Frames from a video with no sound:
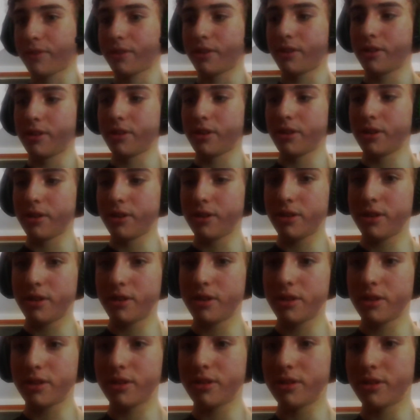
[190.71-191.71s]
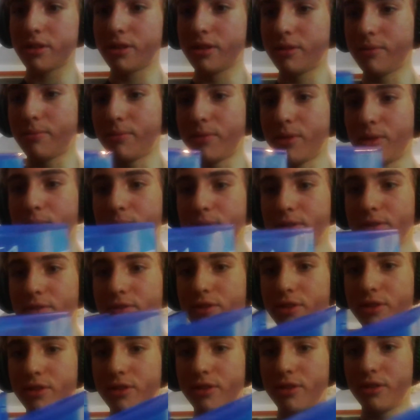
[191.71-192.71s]
Okay, moment of
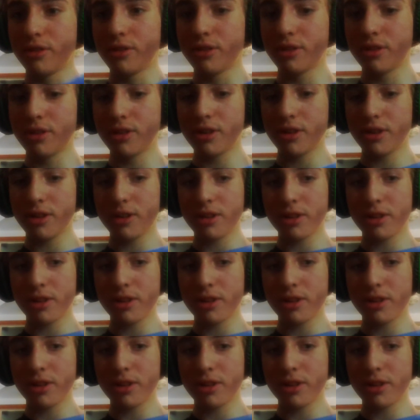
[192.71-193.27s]
truth.